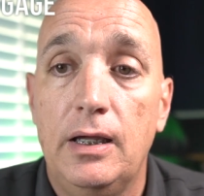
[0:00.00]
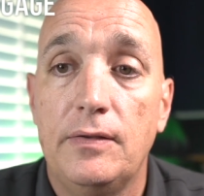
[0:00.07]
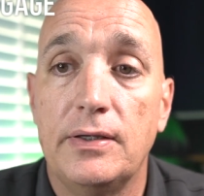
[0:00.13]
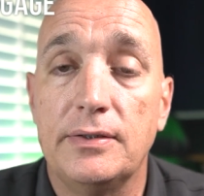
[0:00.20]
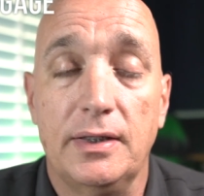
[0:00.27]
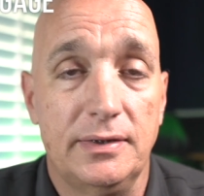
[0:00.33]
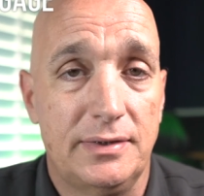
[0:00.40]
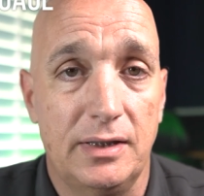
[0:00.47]

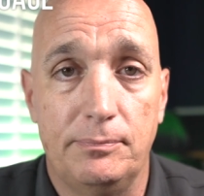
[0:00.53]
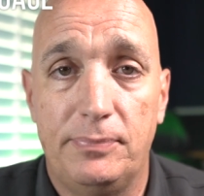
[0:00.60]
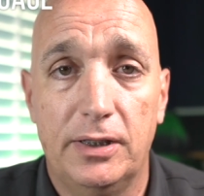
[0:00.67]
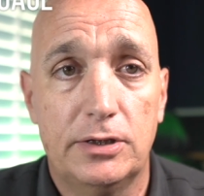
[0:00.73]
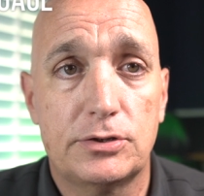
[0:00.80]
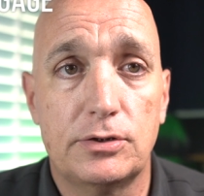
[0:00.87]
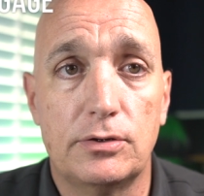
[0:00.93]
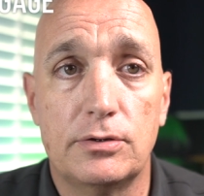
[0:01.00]
They take
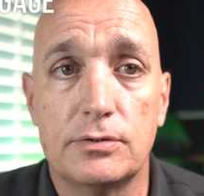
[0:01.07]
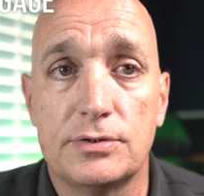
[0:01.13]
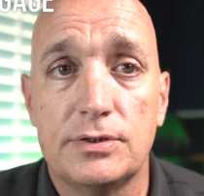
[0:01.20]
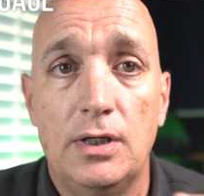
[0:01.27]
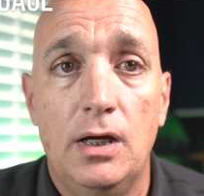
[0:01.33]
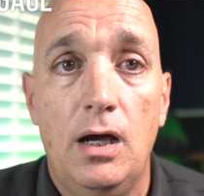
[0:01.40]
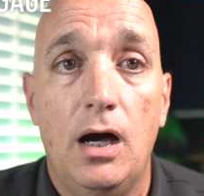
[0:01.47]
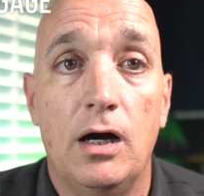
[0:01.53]
pictures
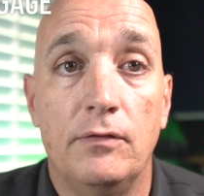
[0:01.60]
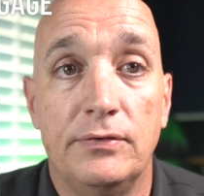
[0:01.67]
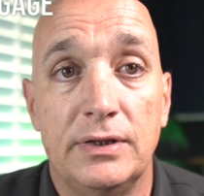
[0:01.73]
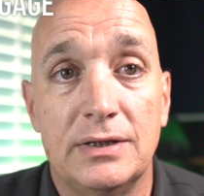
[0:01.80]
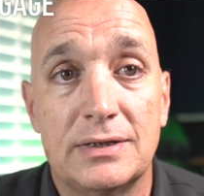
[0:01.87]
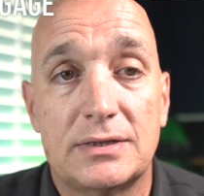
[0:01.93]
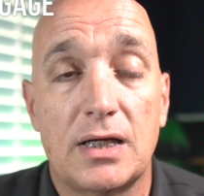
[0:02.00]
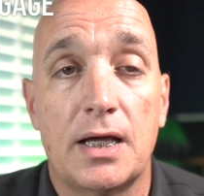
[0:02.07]
of
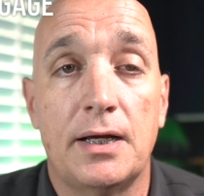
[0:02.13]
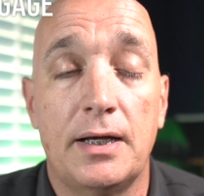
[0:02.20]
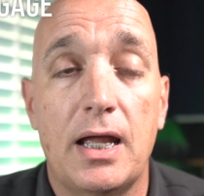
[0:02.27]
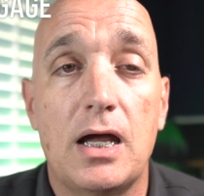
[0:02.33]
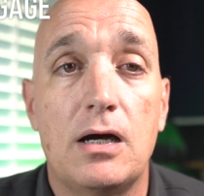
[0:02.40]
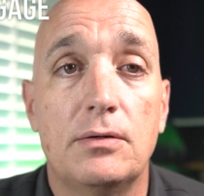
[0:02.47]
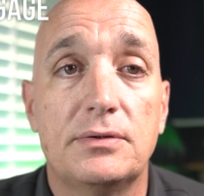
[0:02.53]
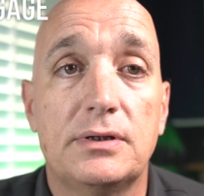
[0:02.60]
the inside and
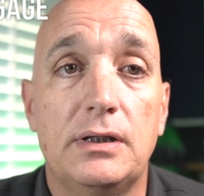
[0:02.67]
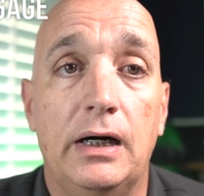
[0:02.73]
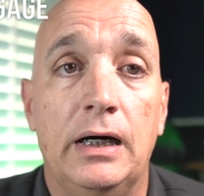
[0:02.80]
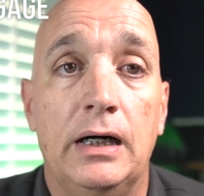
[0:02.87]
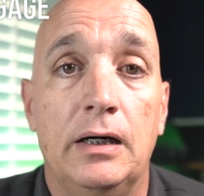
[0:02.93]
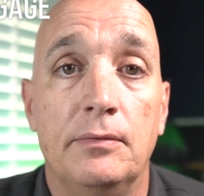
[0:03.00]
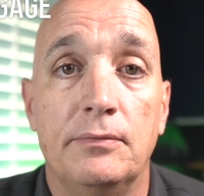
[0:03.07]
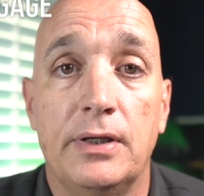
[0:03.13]

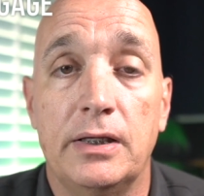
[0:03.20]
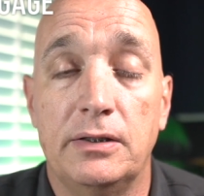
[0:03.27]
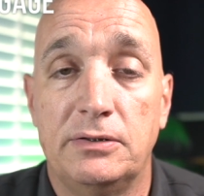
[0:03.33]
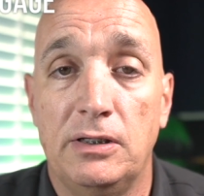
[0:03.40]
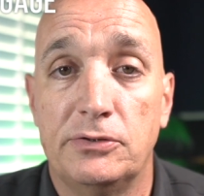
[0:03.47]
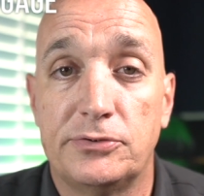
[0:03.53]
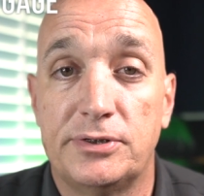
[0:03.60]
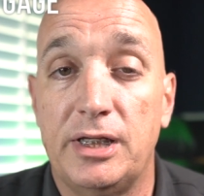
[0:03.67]
out. They
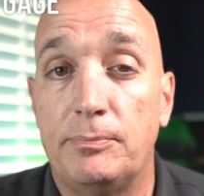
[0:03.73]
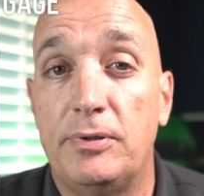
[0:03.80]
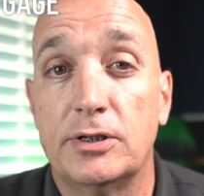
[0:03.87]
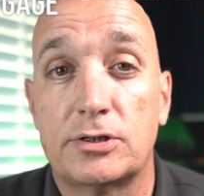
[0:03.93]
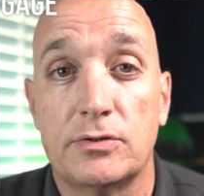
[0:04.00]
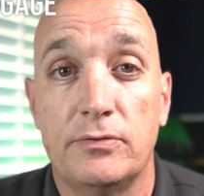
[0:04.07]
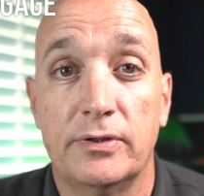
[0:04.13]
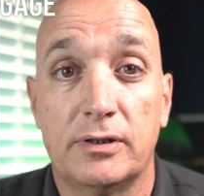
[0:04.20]
also take
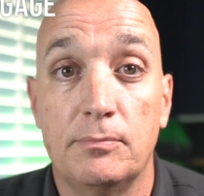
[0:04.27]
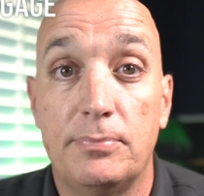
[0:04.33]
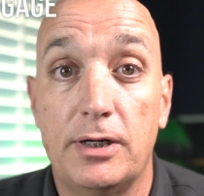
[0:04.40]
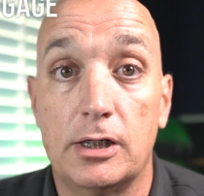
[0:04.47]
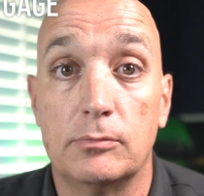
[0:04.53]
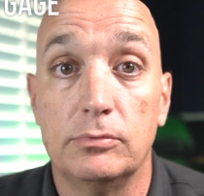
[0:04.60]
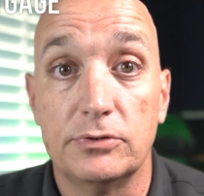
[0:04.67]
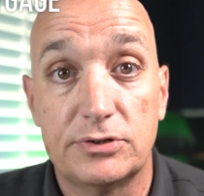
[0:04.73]
pictures of the
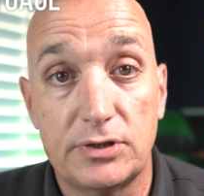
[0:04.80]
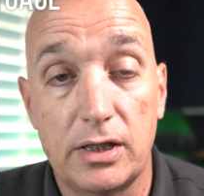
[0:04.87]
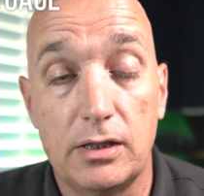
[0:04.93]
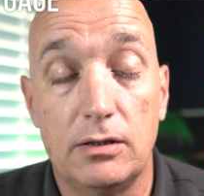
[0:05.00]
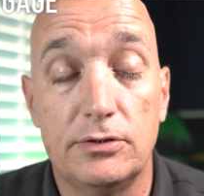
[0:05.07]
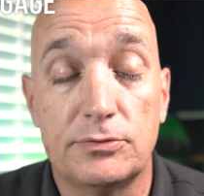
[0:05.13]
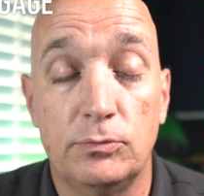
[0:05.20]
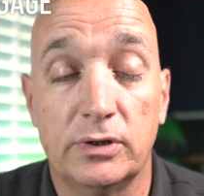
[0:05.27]
comparable
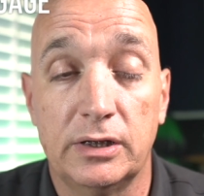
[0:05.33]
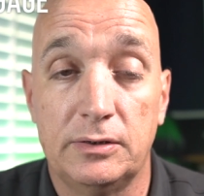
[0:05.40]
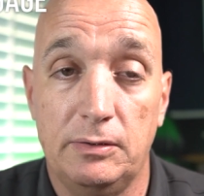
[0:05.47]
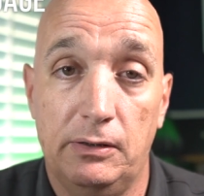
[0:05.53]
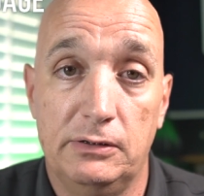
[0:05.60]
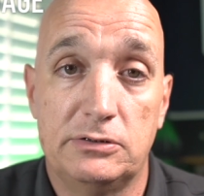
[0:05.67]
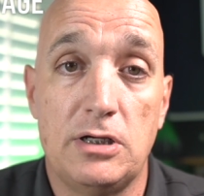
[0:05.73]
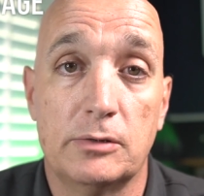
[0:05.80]
sales. We'll get to
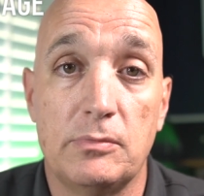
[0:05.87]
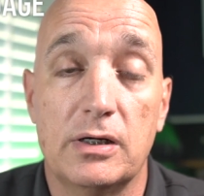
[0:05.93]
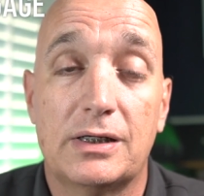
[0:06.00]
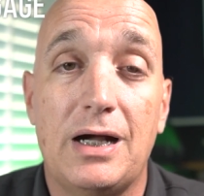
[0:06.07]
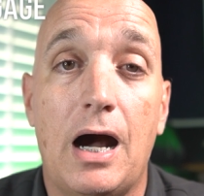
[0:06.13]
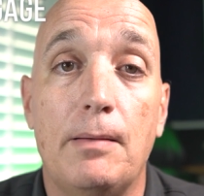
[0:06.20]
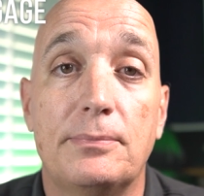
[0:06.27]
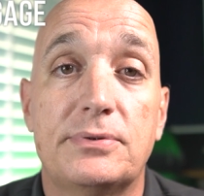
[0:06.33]
talk about
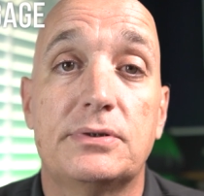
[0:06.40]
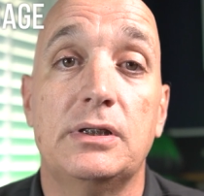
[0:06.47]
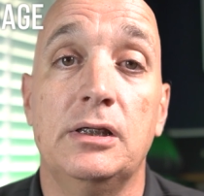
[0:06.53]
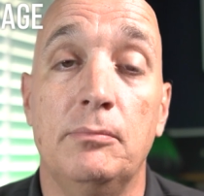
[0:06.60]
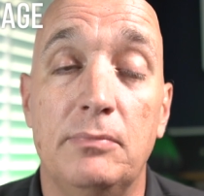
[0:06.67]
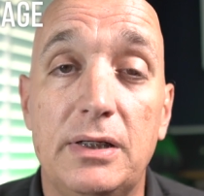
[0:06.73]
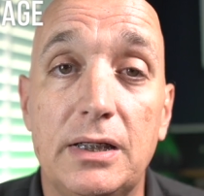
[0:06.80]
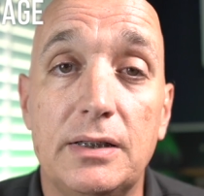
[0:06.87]
comps in
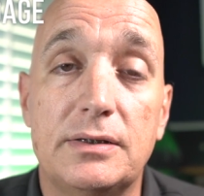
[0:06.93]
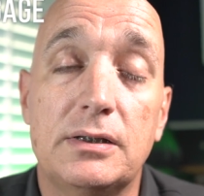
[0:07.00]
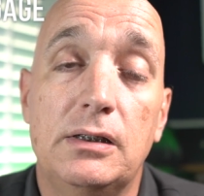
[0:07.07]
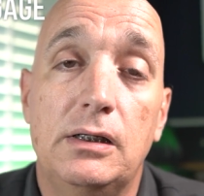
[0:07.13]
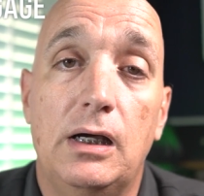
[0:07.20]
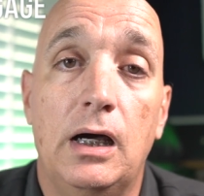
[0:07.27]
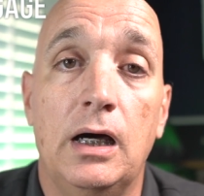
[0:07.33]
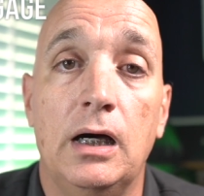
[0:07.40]
a minute,
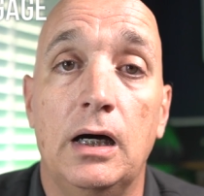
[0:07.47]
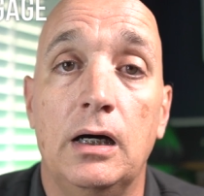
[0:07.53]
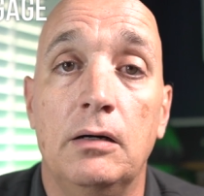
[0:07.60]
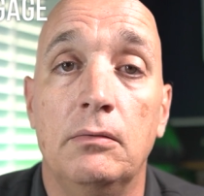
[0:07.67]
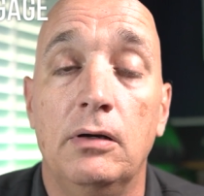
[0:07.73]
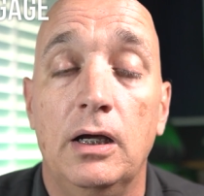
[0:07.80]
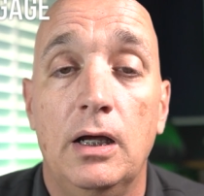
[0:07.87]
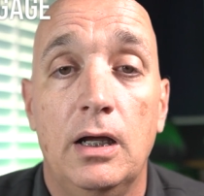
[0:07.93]

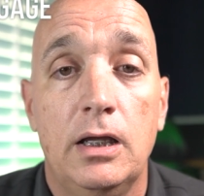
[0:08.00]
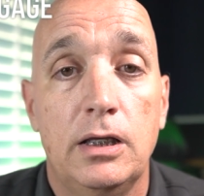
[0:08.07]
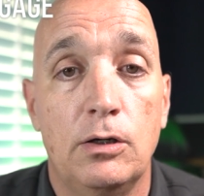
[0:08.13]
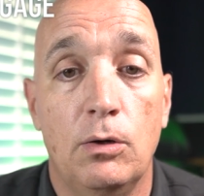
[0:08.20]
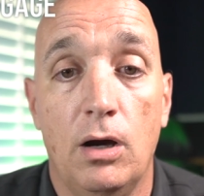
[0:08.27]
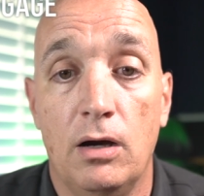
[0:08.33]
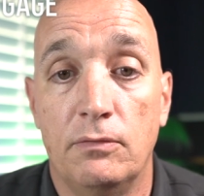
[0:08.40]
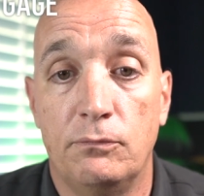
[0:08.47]

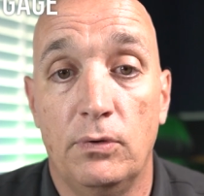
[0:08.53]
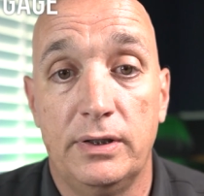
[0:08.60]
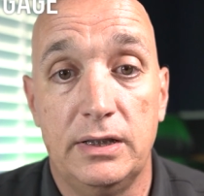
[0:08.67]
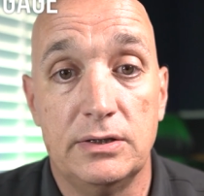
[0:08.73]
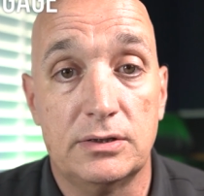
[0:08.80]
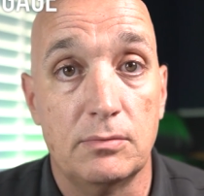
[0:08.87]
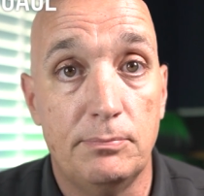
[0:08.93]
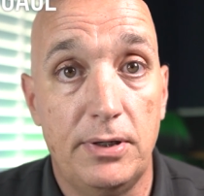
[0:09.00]
of what
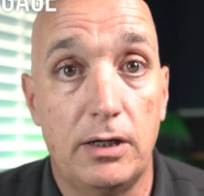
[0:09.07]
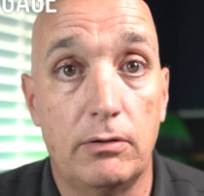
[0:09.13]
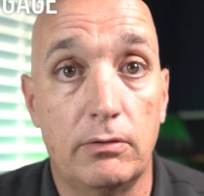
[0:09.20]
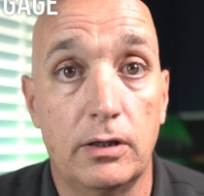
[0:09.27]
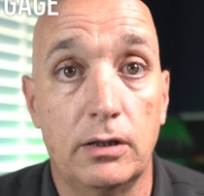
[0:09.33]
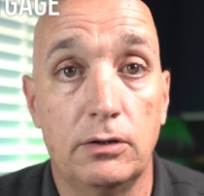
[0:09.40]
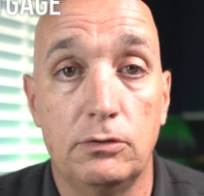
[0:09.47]
he's comparing